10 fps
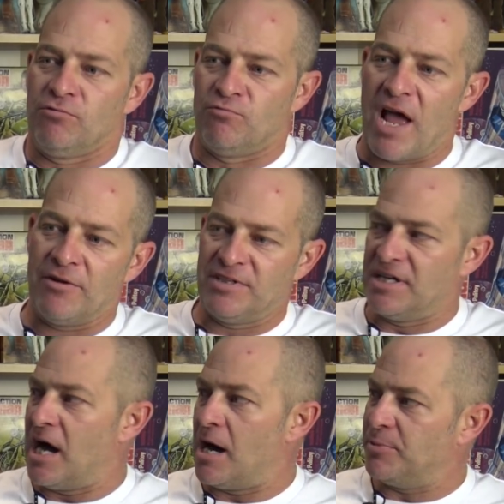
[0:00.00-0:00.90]

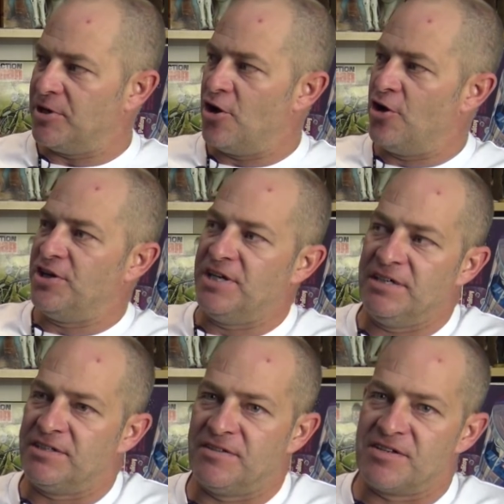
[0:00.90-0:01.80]
rounded up and herded
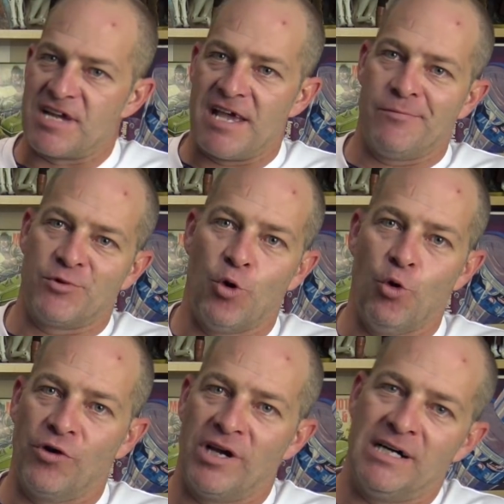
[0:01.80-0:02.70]
into the same
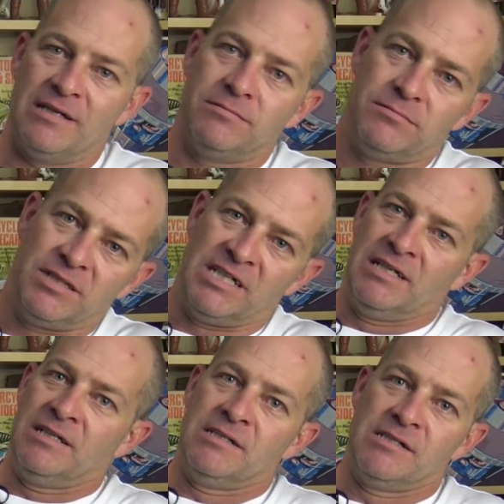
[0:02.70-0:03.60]
corner,
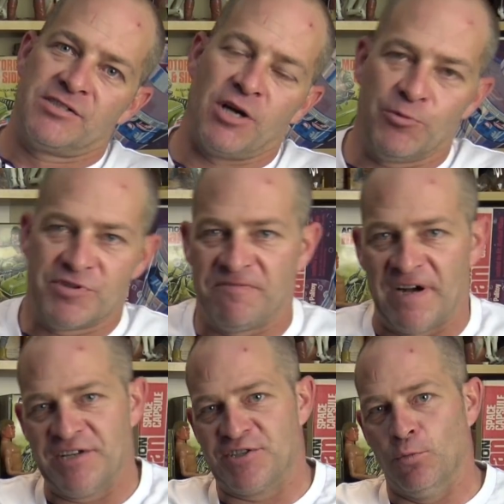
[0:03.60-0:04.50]
told to
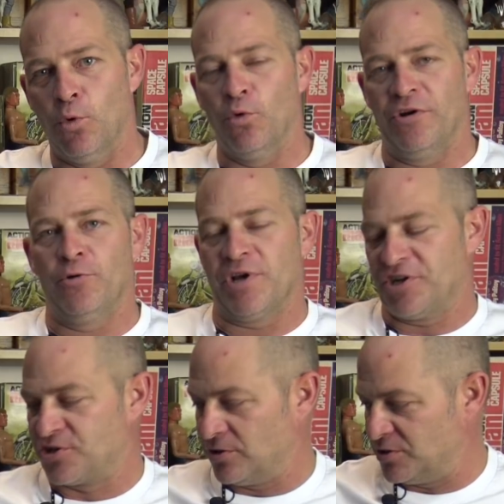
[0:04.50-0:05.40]
face the wall, and all
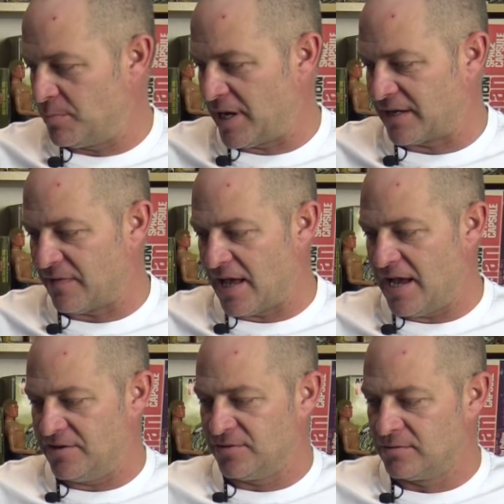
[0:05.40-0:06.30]
get shot in the back of the
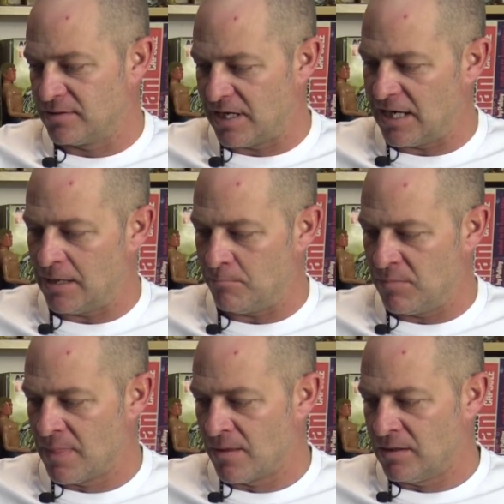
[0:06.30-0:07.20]
head,
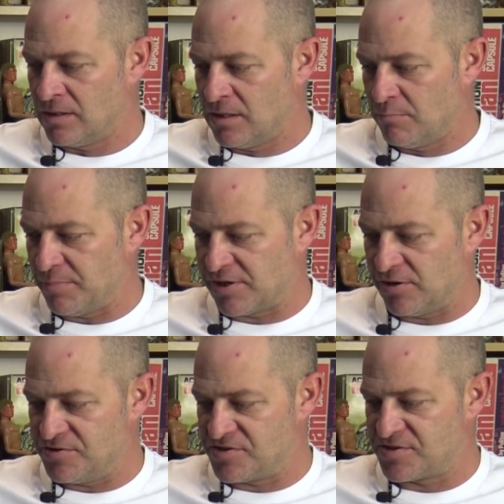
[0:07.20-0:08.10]

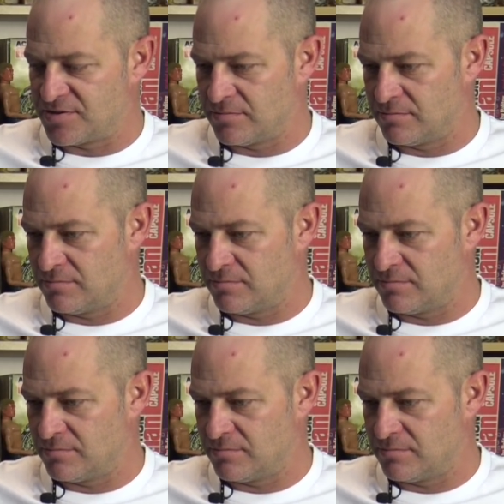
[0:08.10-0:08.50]
because